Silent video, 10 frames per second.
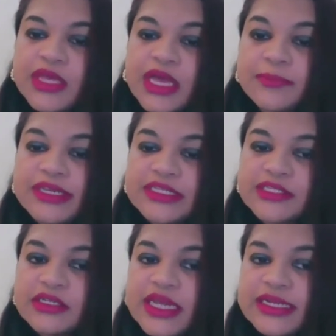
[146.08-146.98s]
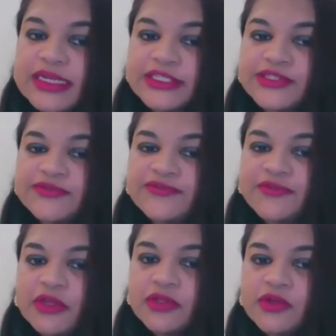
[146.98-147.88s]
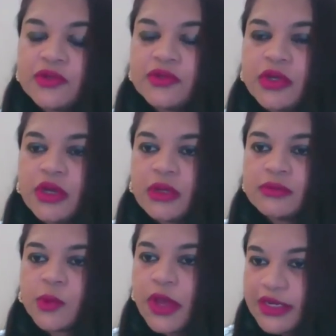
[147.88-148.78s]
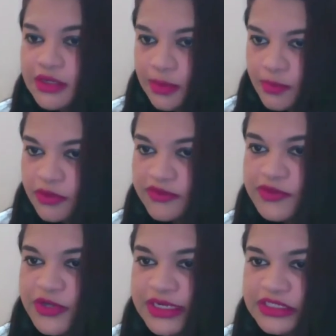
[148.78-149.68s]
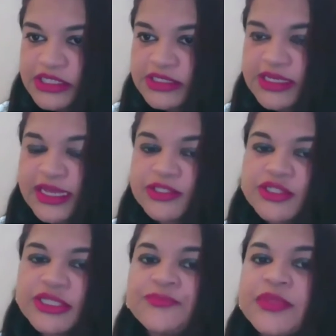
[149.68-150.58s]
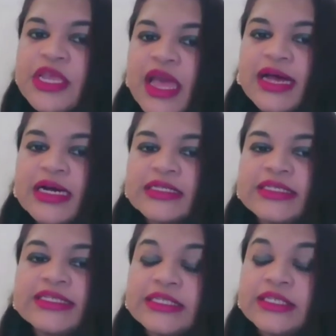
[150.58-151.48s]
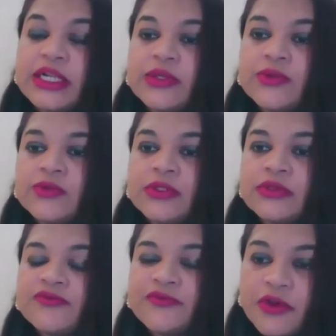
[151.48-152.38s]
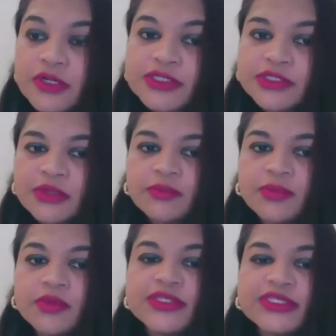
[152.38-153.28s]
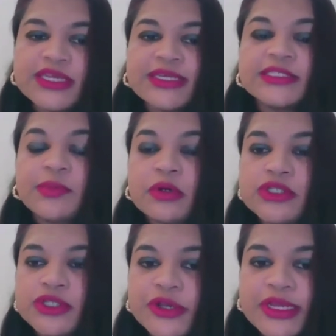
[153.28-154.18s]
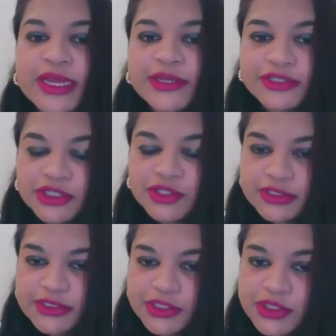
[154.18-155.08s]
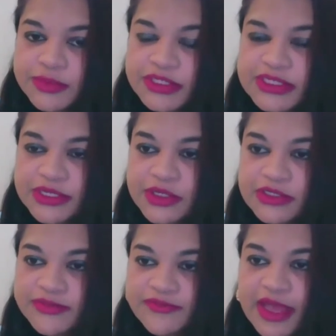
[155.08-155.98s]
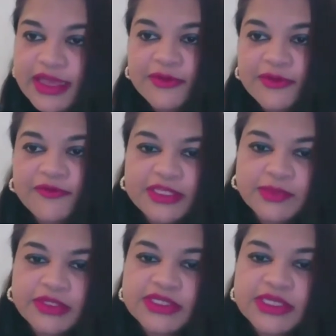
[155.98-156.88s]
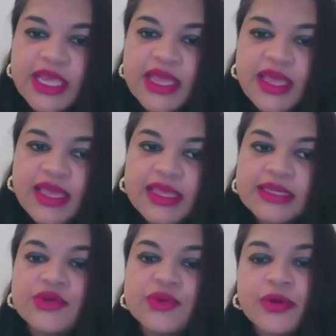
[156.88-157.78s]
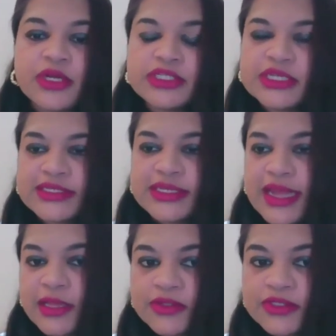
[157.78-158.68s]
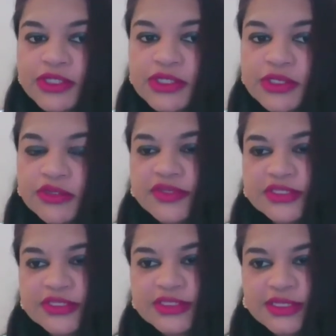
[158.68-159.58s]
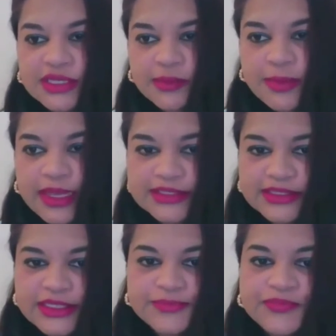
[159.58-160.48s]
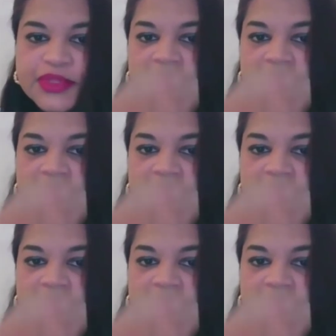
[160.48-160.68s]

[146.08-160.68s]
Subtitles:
Companies are likely to follow quite a number of strategies, actually. These include, first, boosting exposure in energy transition materials via investments in new projects and acquisitions of existing capacity.